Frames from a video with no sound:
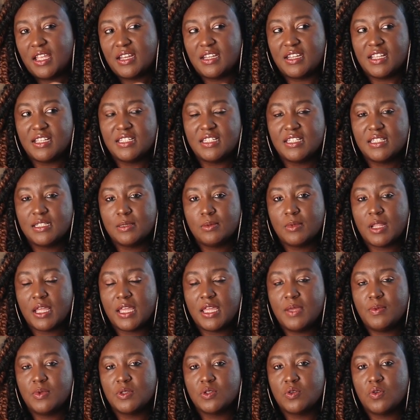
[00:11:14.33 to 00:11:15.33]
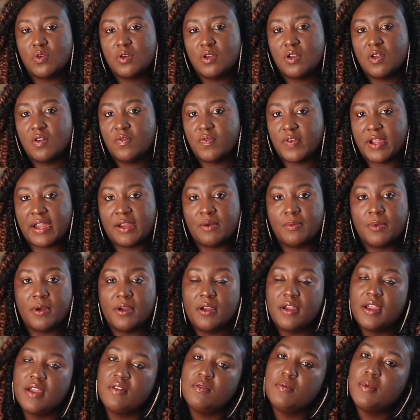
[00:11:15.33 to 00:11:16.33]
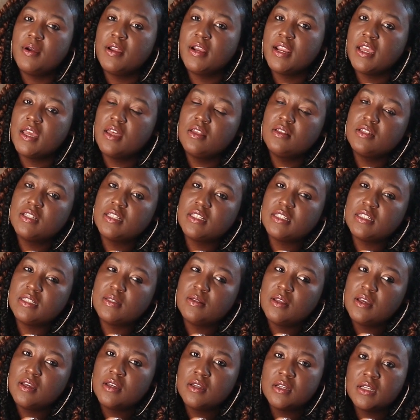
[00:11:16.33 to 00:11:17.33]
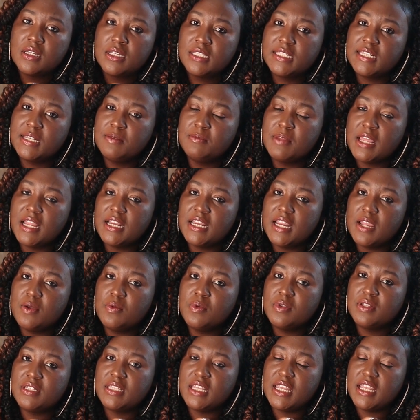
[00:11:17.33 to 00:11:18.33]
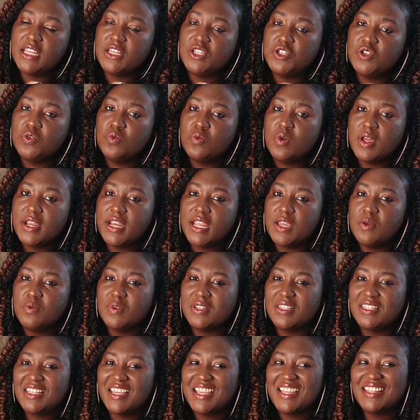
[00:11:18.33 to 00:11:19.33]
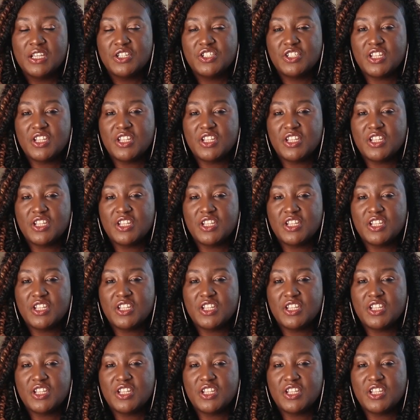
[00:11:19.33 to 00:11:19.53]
Doesn't seem like he was going on forever. Everyone else seemed like they was into what he was saying.